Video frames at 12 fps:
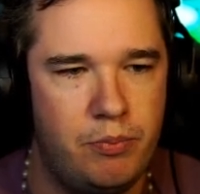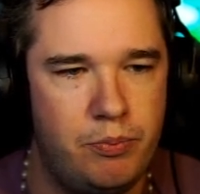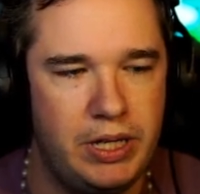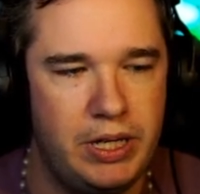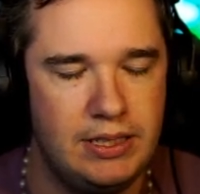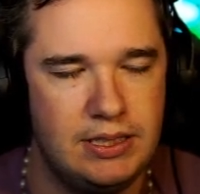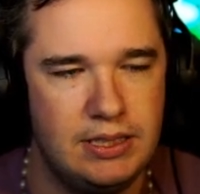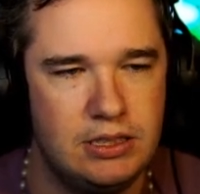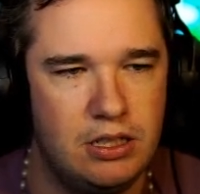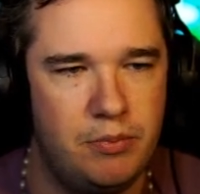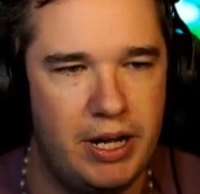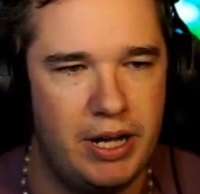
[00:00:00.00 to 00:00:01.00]
pieces
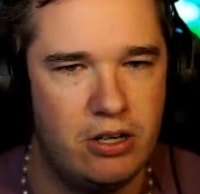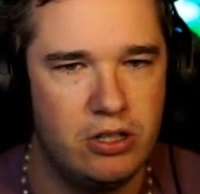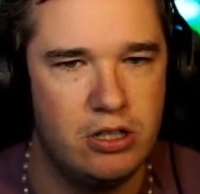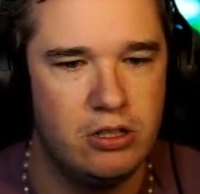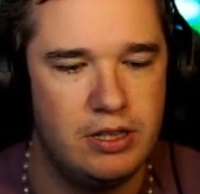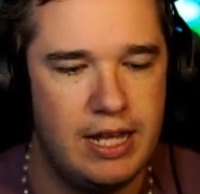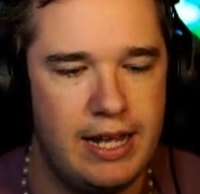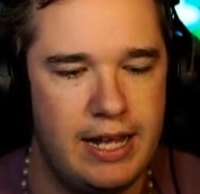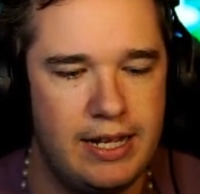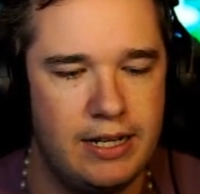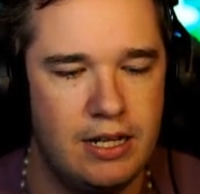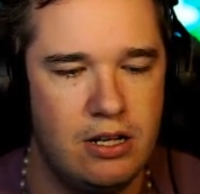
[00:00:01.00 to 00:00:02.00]
about her
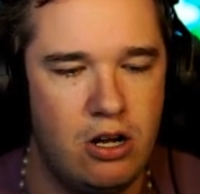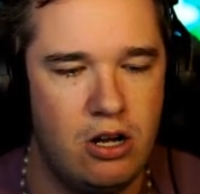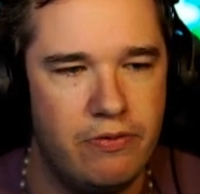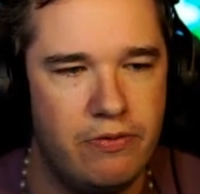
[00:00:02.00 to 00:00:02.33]
that are